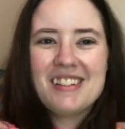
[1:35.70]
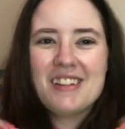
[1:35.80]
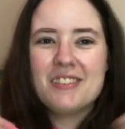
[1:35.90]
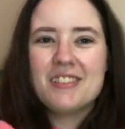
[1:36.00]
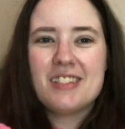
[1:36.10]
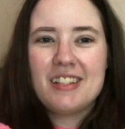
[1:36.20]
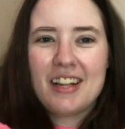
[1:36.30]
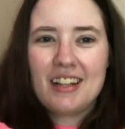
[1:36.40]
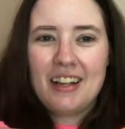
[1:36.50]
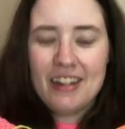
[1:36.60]
the shoulders, the
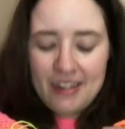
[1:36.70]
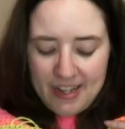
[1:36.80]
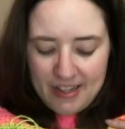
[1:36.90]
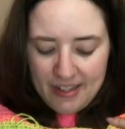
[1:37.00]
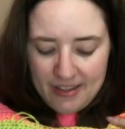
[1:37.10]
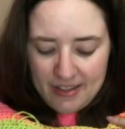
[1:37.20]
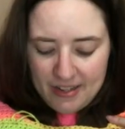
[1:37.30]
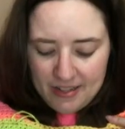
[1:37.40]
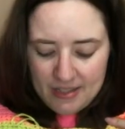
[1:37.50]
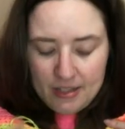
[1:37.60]
neckline, and then
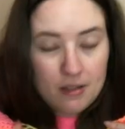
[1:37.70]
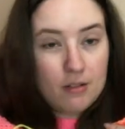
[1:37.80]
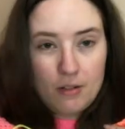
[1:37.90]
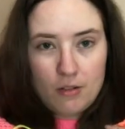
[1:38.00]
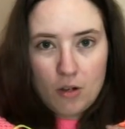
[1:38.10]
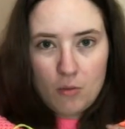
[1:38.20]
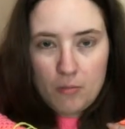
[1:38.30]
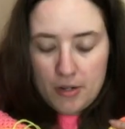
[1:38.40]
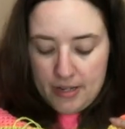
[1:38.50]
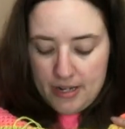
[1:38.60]
it's, you know, the whole
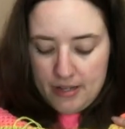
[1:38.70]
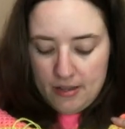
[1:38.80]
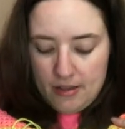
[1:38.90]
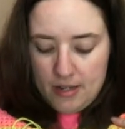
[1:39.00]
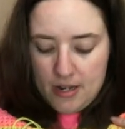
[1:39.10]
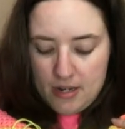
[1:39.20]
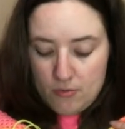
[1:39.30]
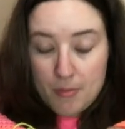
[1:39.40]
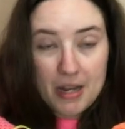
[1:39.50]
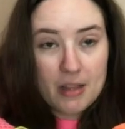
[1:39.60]
body and then the
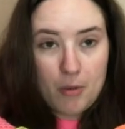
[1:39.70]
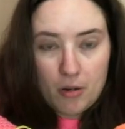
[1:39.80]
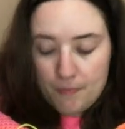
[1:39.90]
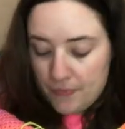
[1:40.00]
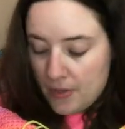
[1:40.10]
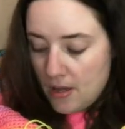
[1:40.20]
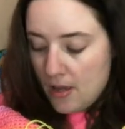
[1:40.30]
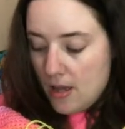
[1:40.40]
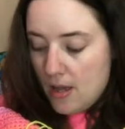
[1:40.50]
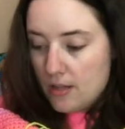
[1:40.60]
ribbing at the bottom.
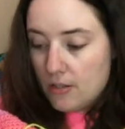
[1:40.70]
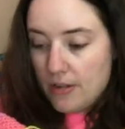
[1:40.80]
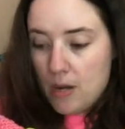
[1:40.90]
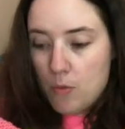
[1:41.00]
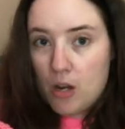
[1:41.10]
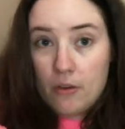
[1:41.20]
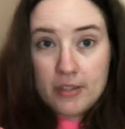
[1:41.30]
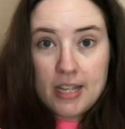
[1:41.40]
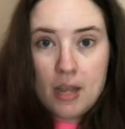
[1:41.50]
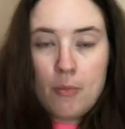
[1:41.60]
So now I'm working on the
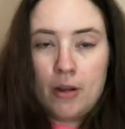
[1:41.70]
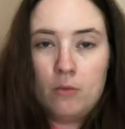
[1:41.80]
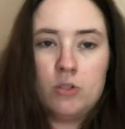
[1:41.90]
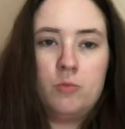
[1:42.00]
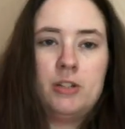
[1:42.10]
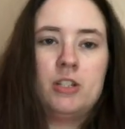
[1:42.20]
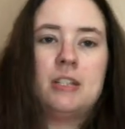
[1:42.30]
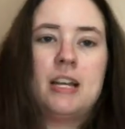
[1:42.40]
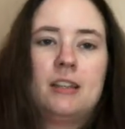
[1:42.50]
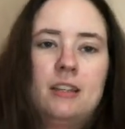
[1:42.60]
second panel, which will be just like